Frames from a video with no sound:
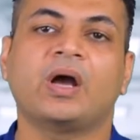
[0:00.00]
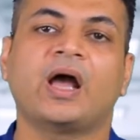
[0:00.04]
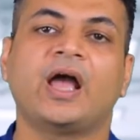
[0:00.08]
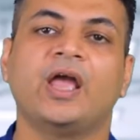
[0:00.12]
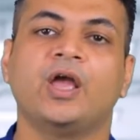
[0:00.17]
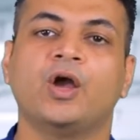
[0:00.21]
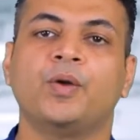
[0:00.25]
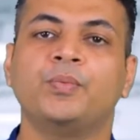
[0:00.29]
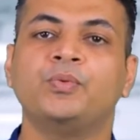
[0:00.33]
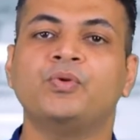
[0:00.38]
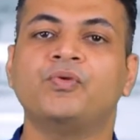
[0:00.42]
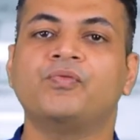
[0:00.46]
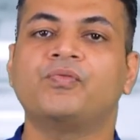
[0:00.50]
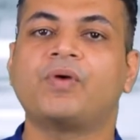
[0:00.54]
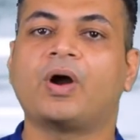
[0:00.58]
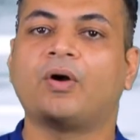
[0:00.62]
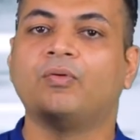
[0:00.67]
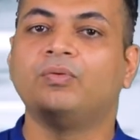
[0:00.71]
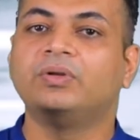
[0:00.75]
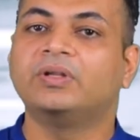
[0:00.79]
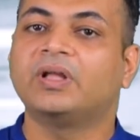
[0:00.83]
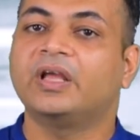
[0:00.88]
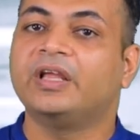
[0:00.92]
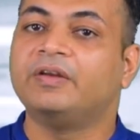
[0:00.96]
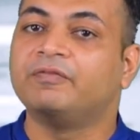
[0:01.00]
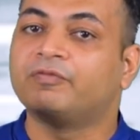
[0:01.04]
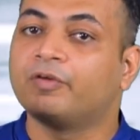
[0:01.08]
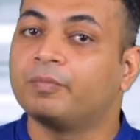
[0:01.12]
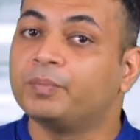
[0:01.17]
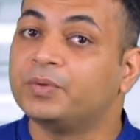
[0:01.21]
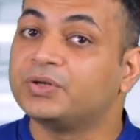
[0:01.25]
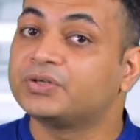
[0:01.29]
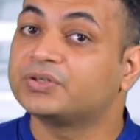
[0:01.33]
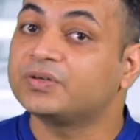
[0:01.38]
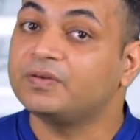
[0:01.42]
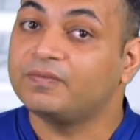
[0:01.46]
I hope you found the
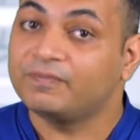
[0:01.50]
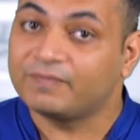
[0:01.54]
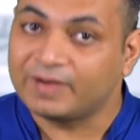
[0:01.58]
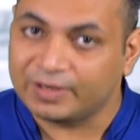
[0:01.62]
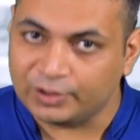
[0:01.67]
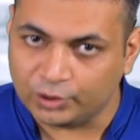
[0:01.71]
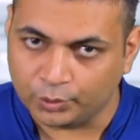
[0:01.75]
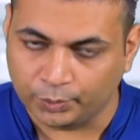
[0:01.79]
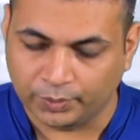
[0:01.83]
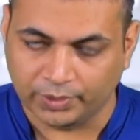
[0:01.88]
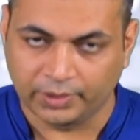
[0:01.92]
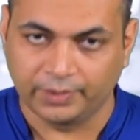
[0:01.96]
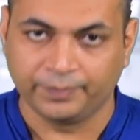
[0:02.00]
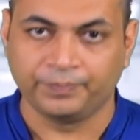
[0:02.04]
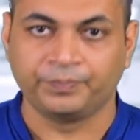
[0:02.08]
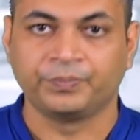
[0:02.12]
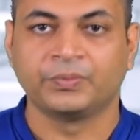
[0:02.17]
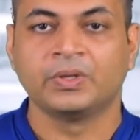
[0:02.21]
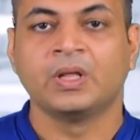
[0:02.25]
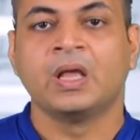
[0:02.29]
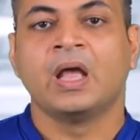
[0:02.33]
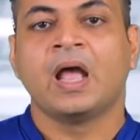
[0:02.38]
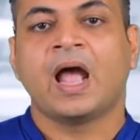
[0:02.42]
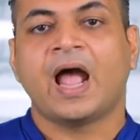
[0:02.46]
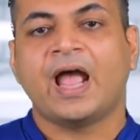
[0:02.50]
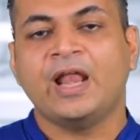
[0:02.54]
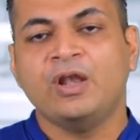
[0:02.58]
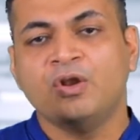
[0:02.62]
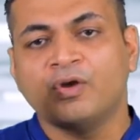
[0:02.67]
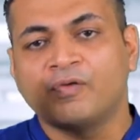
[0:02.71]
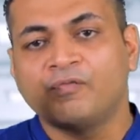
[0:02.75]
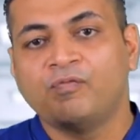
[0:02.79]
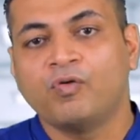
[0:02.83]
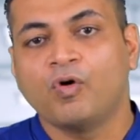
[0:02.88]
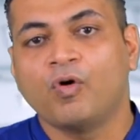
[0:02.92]
information valuable. I look